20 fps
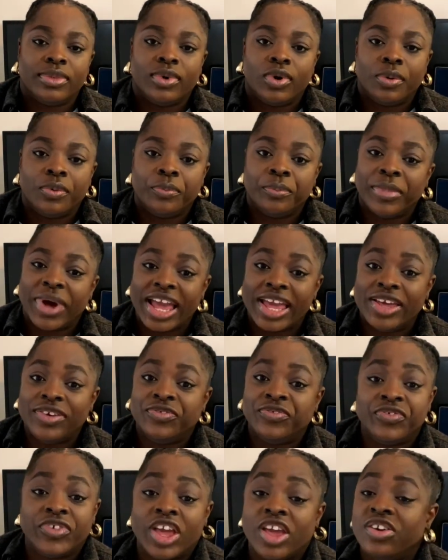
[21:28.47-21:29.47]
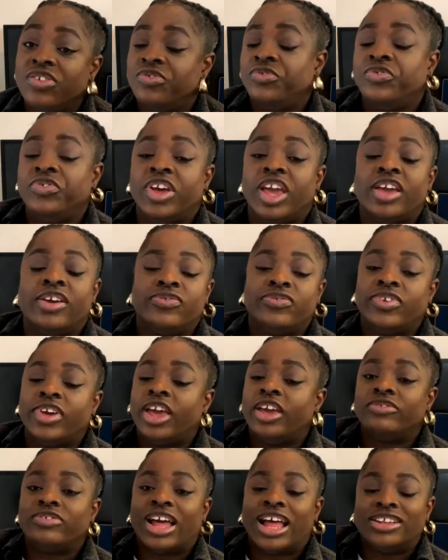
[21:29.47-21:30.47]
My
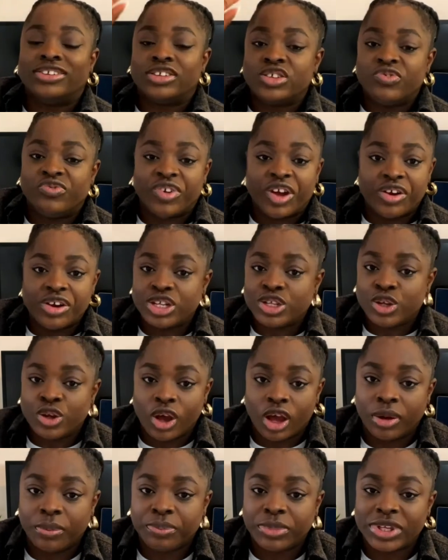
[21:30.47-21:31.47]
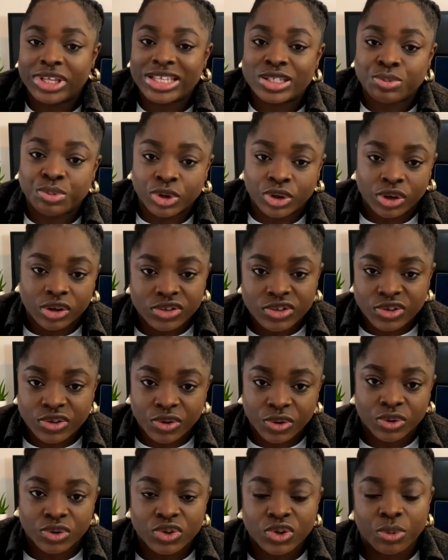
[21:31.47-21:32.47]
fave at the very top is Product
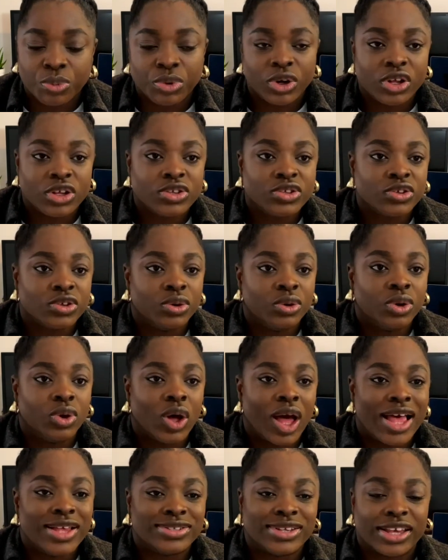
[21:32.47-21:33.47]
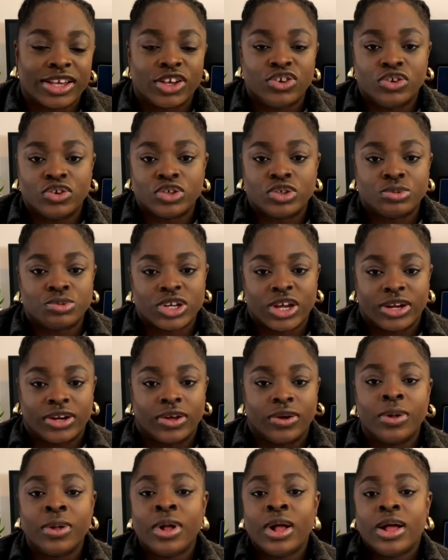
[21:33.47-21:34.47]
School. So Product School has like a YouTube
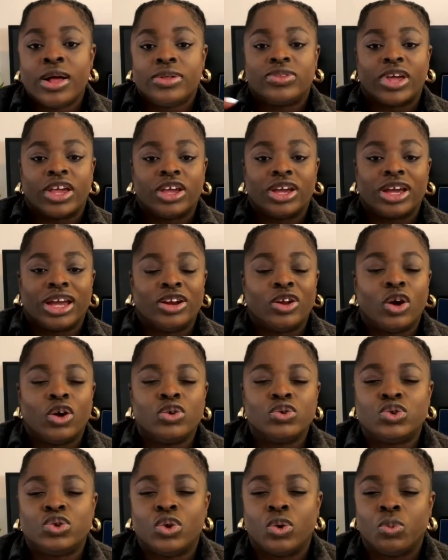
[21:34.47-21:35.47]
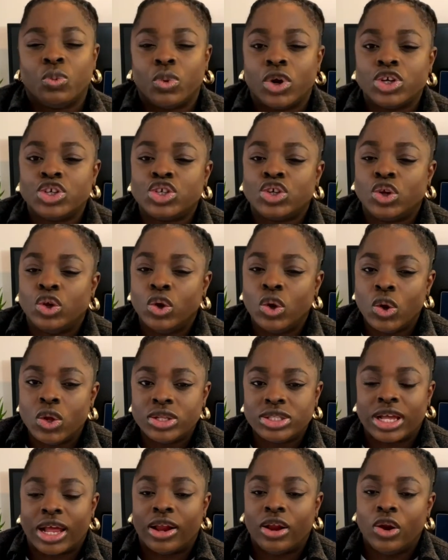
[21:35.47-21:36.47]
channel that you can also watch
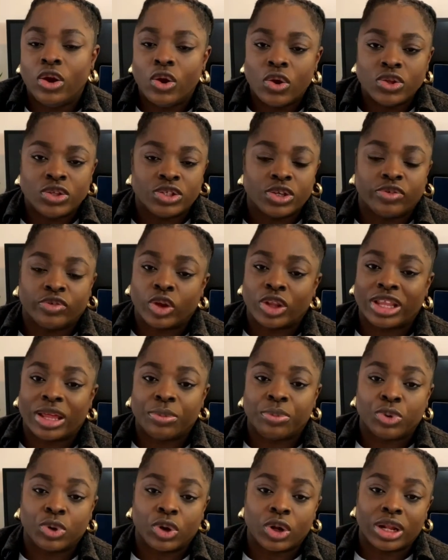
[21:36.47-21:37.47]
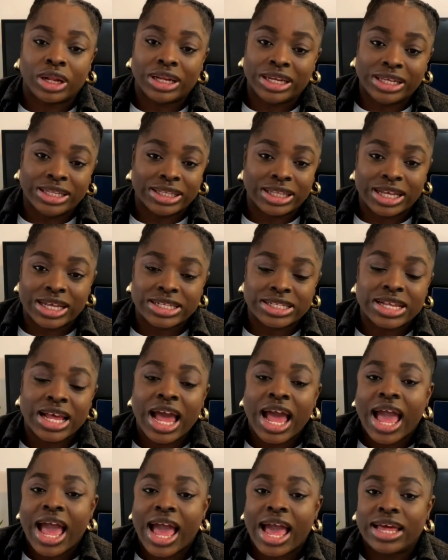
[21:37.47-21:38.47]
loads and loads of other product leaders,
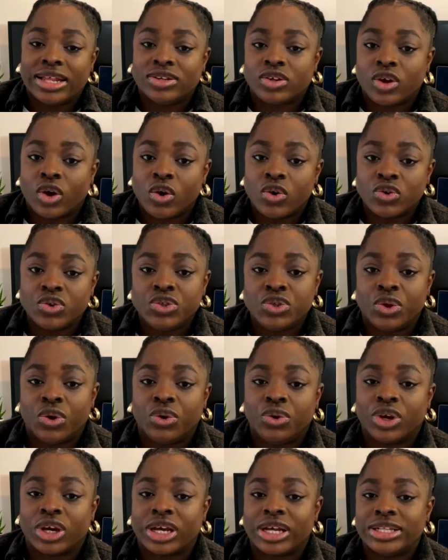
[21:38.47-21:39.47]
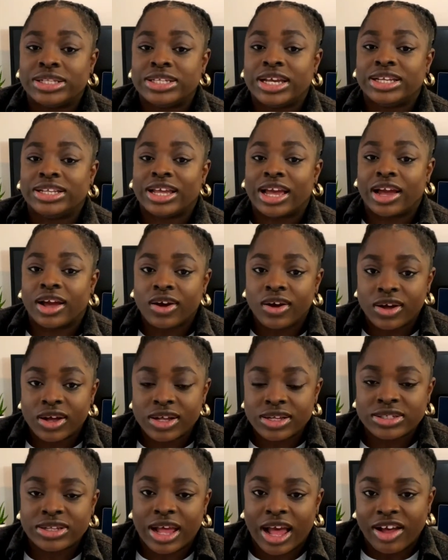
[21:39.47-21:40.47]
and also you can take their
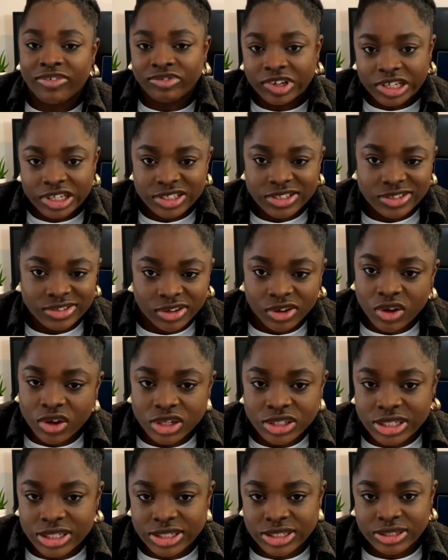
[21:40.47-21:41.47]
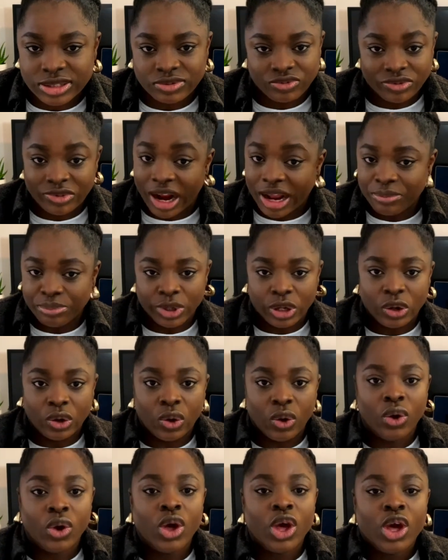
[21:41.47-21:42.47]
course. I've linked to courses right
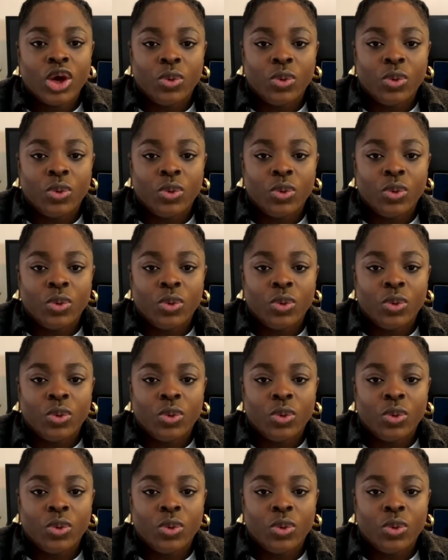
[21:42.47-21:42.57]
below.